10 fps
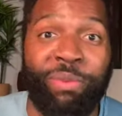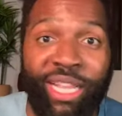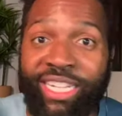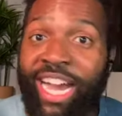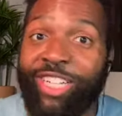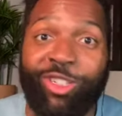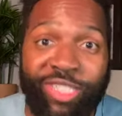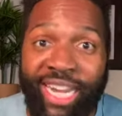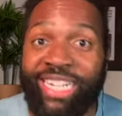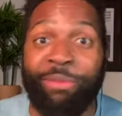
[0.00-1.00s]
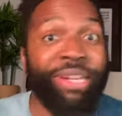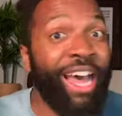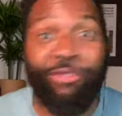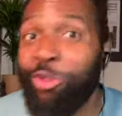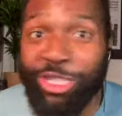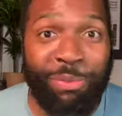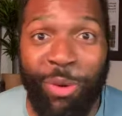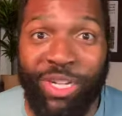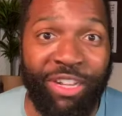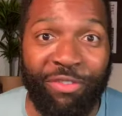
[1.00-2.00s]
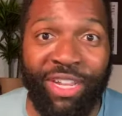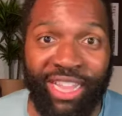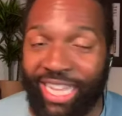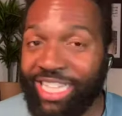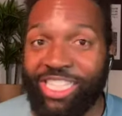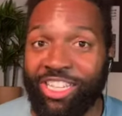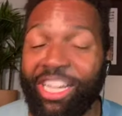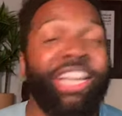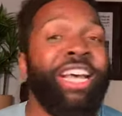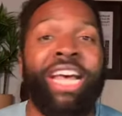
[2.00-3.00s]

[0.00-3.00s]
Like, this is a, I'm in a dystopic moment right now